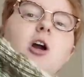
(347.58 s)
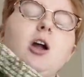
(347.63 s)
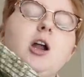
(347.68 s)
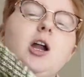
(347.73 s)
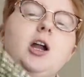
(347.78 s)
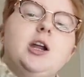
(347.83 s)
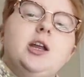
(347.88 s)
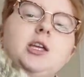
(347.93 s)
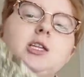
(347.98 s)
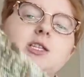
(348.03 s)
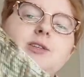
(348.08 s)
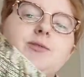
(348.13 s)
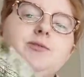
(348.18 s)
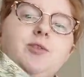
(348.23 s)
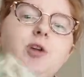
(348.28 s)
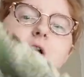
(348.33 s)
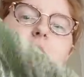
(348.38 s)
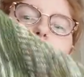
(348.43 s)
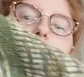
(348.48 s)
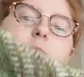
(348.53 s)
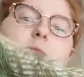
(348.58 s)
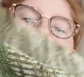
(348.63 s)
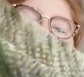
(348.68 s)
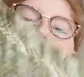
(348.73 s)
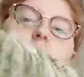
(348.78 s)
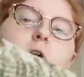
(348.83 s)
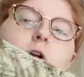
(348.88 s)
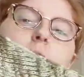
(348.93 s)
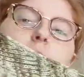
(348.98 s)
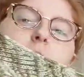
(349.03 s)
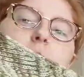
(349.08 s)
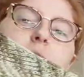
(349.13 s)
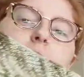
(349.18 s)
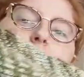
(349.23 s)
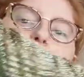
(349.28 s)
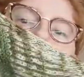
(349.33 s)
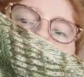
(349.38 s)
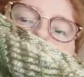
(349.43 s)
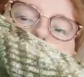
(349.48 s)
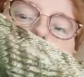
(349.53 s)
yarn is from
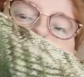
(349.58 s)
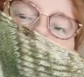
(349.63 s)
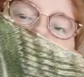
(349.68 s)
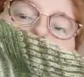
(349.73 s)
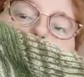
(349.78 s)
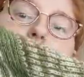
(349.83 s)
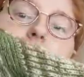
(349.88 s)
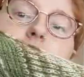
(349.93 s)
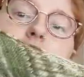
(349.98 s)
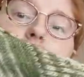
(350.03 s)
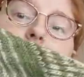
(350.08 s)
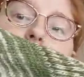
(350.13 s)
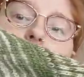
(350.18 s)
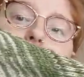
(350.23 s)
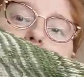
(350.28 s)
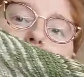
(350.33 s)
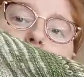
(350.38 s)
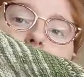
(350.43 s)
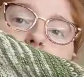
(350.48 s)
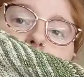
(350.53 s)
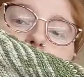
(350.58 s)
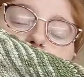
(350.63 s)
Cornbread and Honey